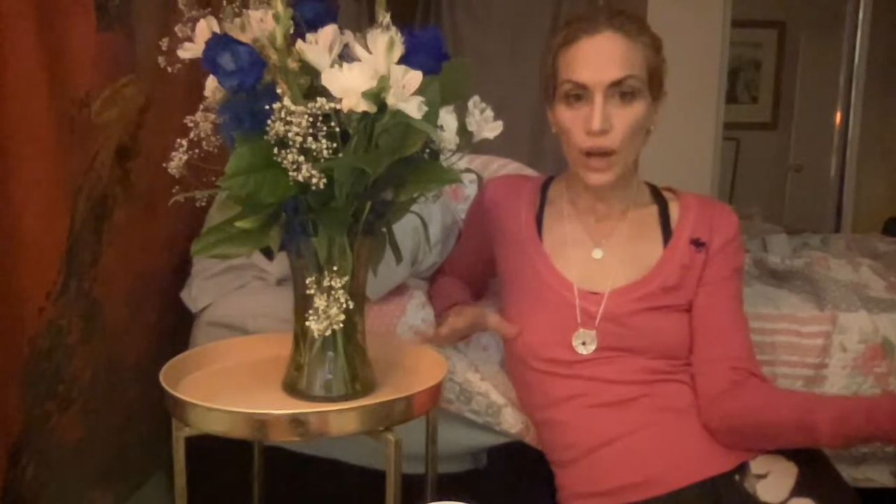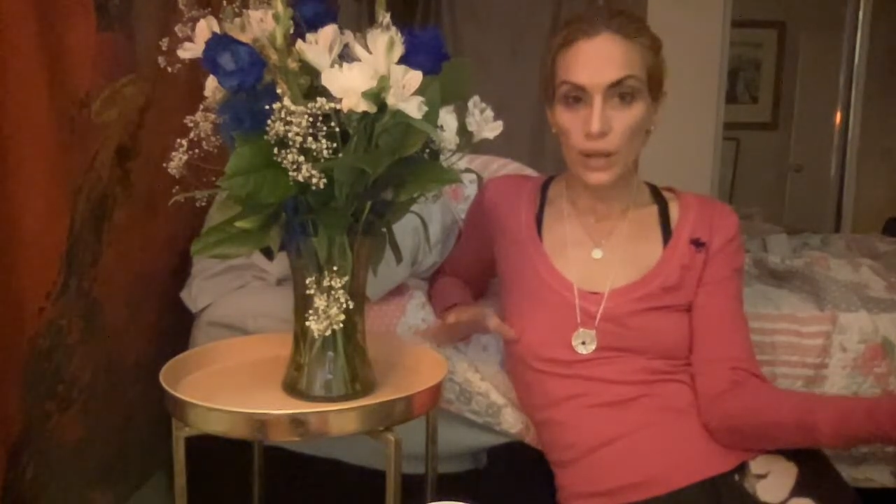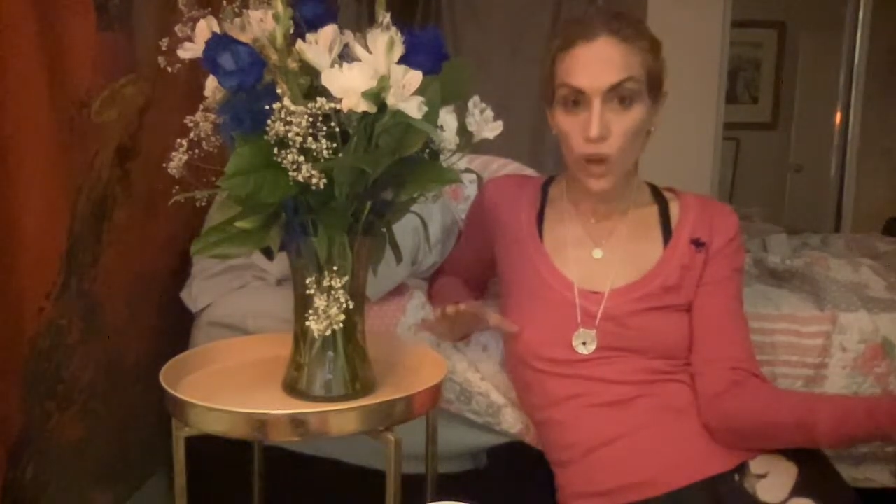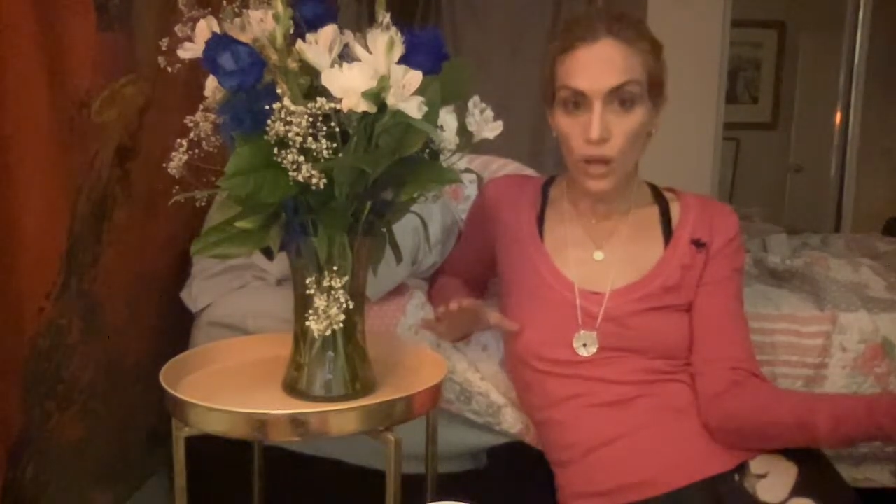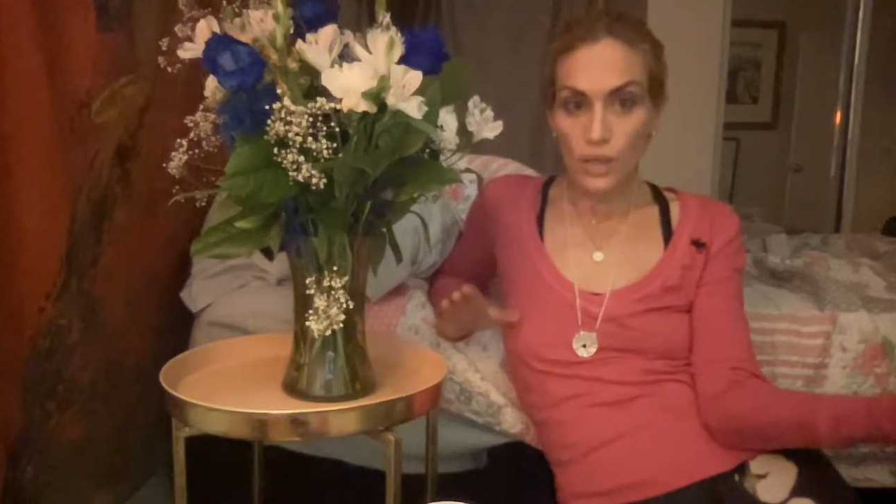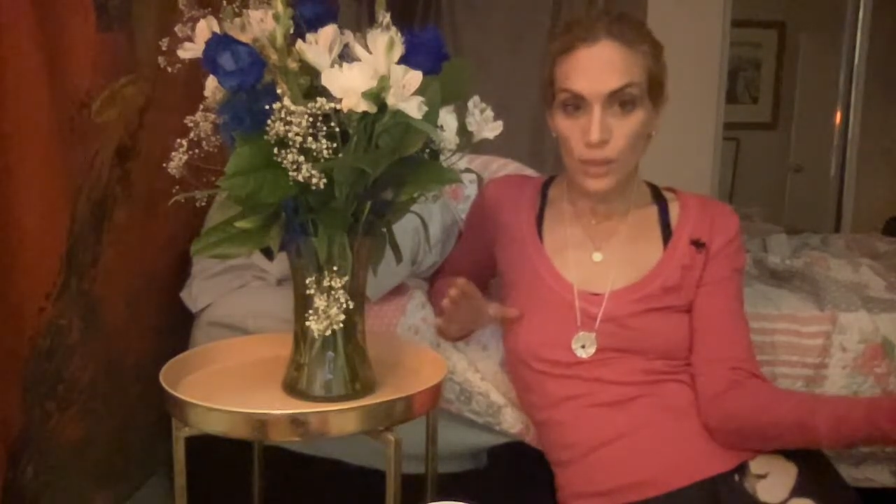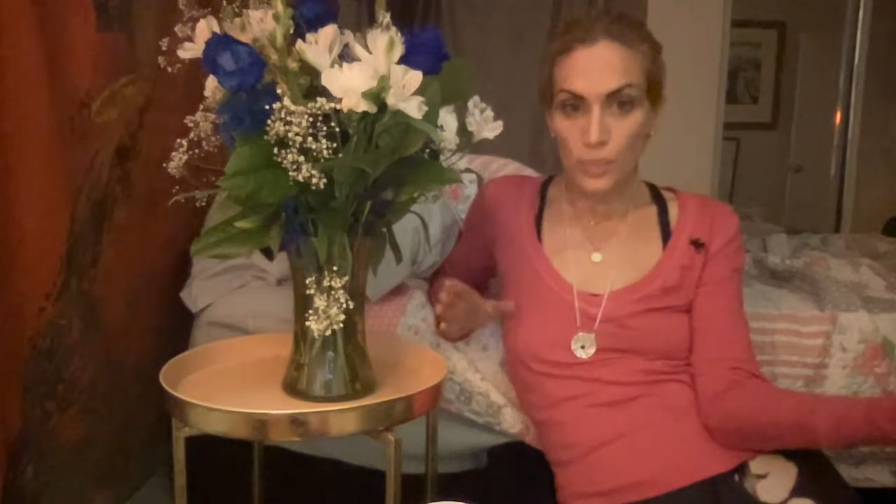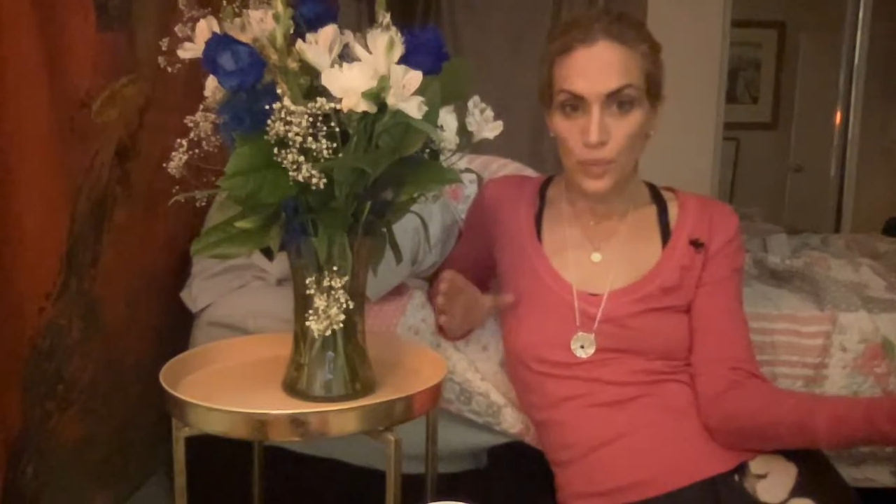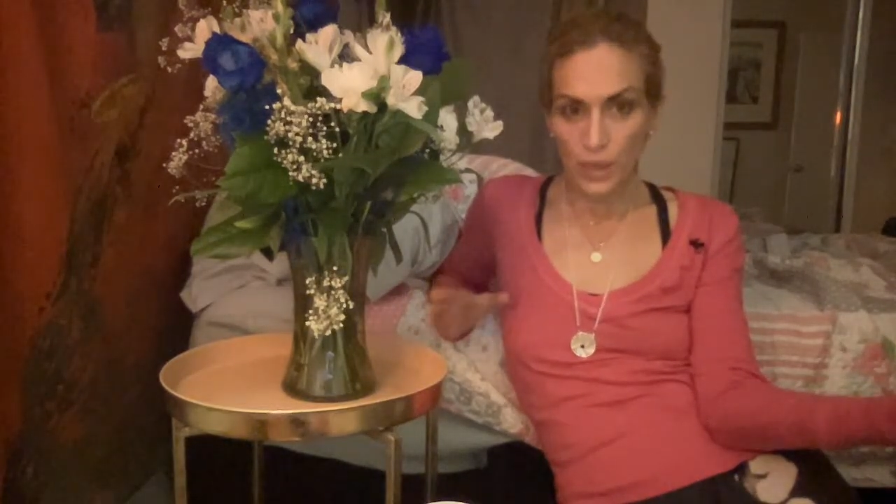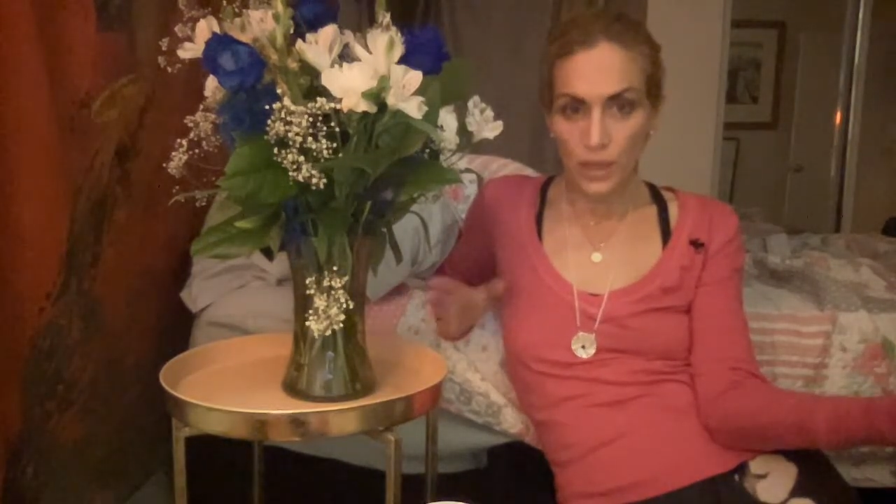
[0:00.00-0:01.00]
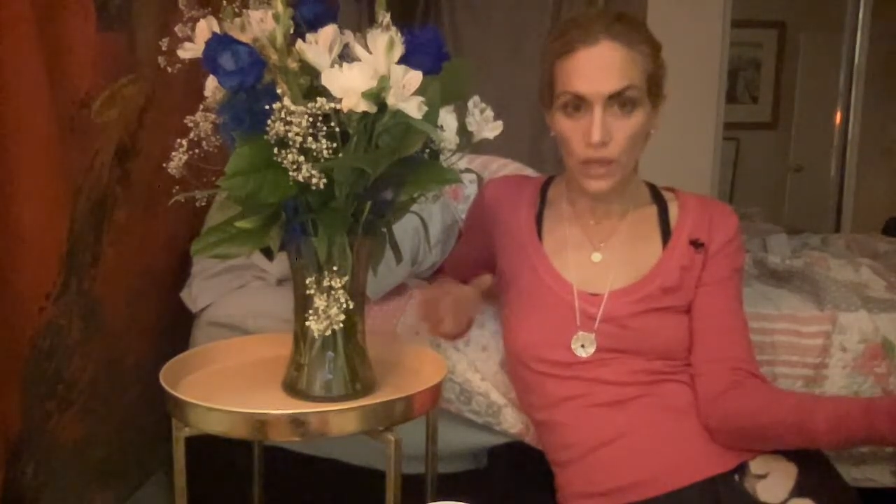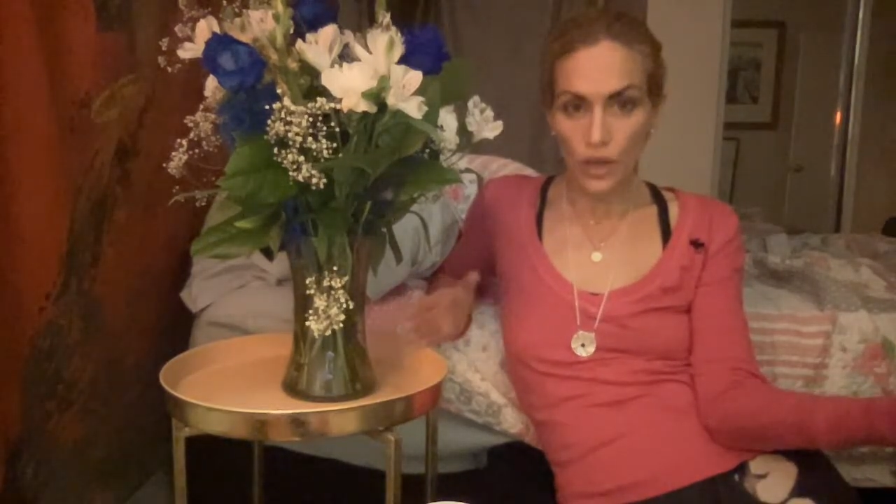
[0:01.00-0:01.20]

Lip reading: I lost $1 million